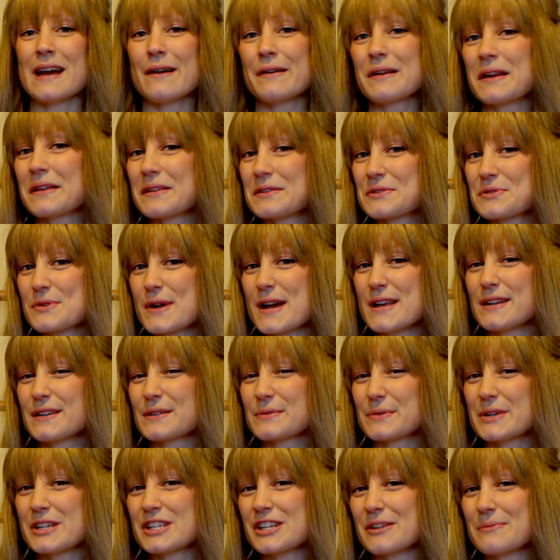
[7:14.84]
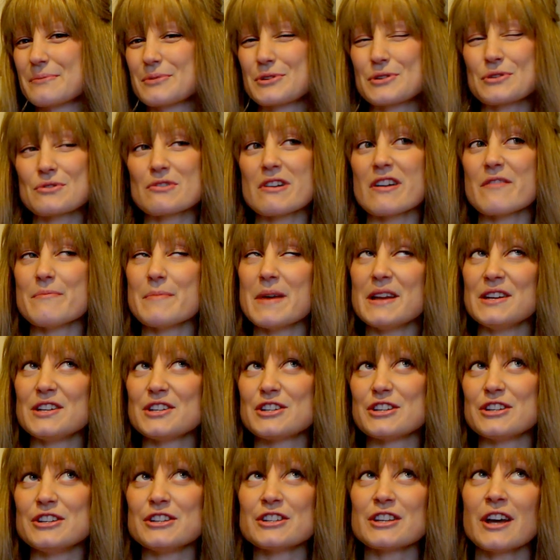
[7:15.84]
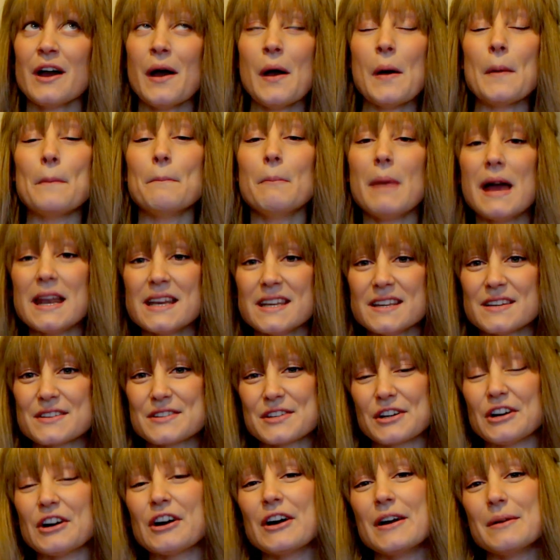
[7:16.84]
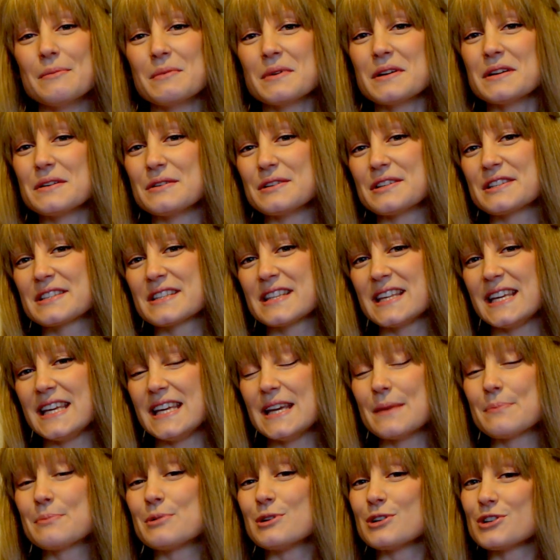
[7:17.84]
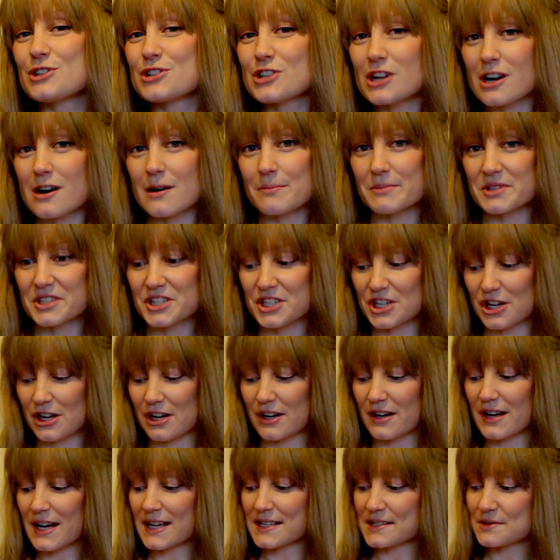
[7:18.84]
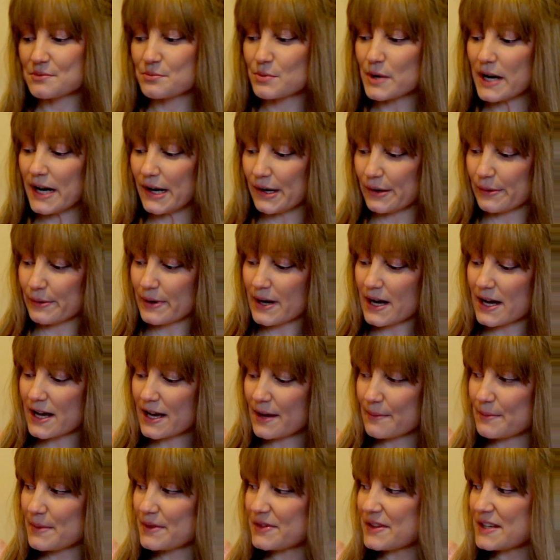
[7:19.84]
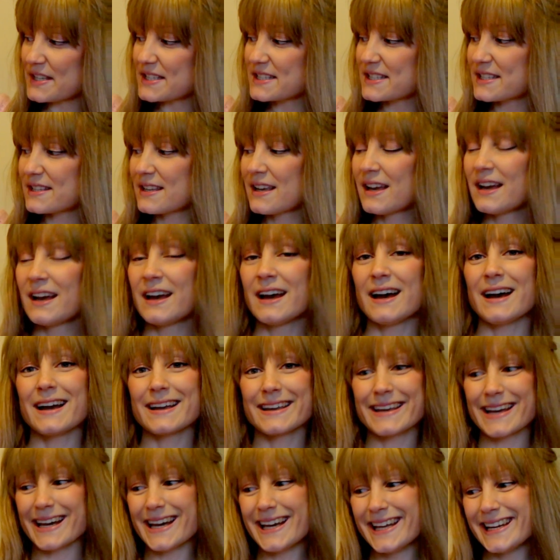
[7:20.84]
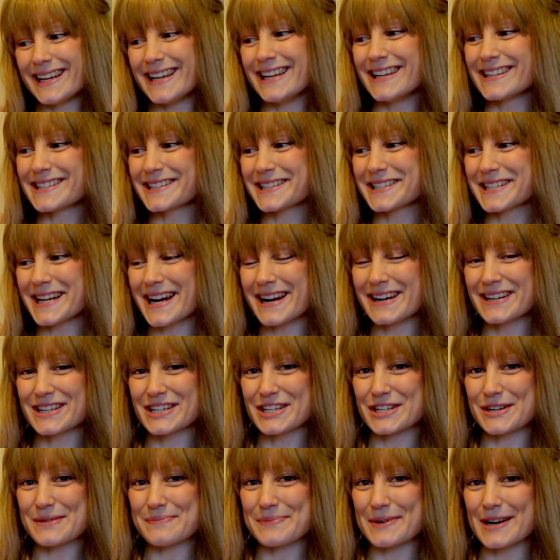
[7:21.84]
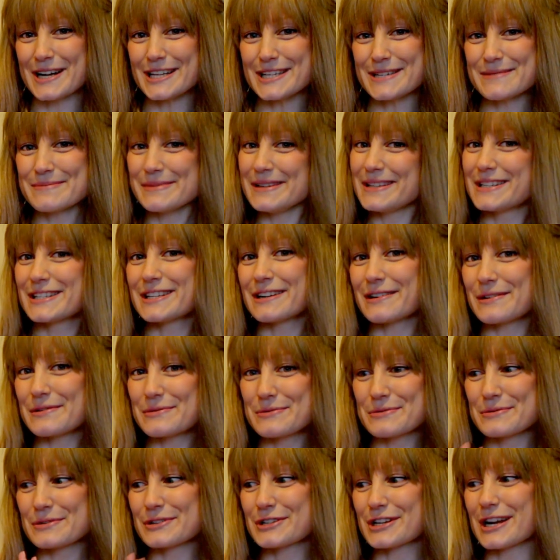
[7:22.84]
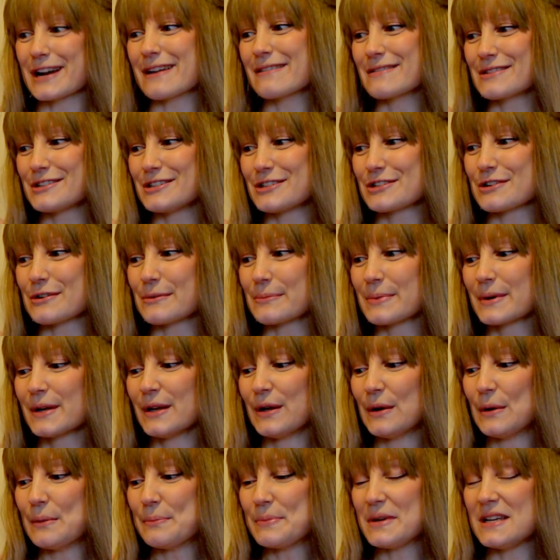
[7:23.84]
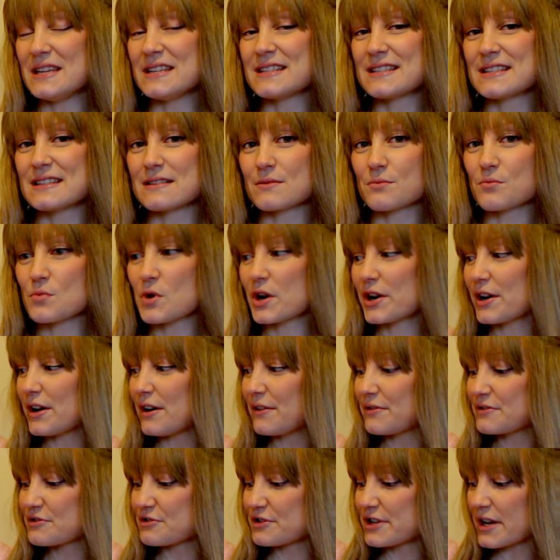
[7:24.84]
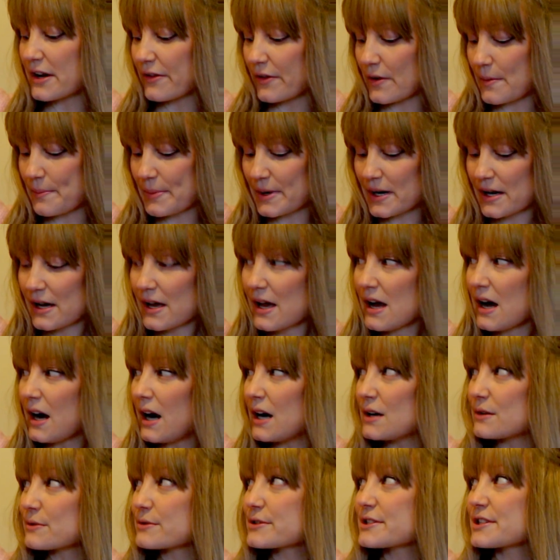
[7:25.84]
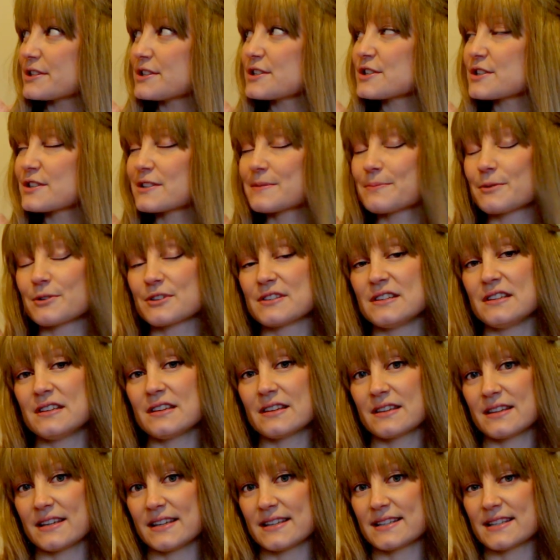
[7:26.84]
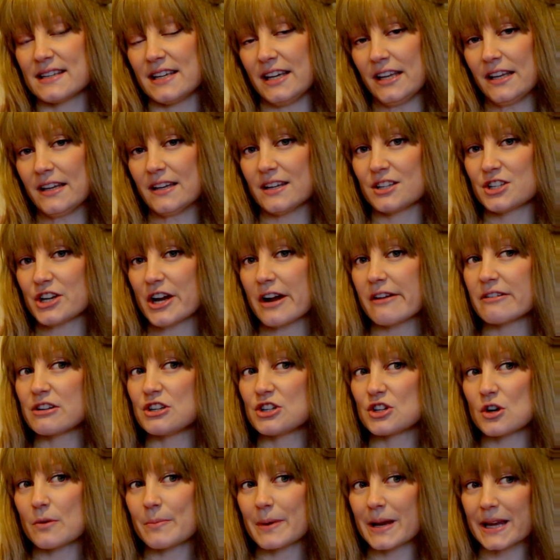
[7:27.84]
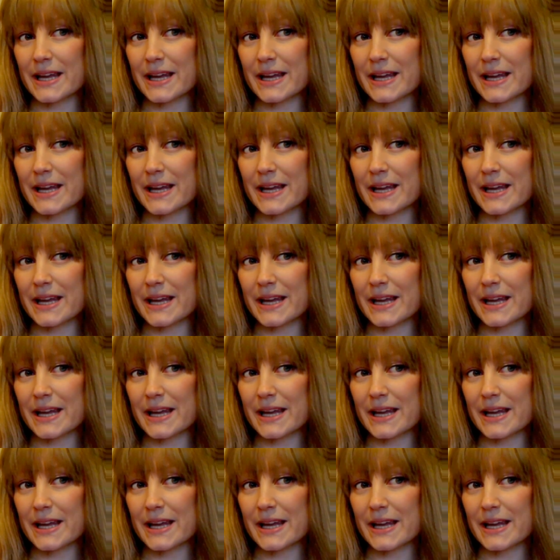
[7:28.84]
Now another trend which I'm sure I've mentioned many a time is the pajama shirt as well. This again is a charity shop, but I didn't mean to do all the charity shop pieces one after another, but I also spotted this in a charity shop.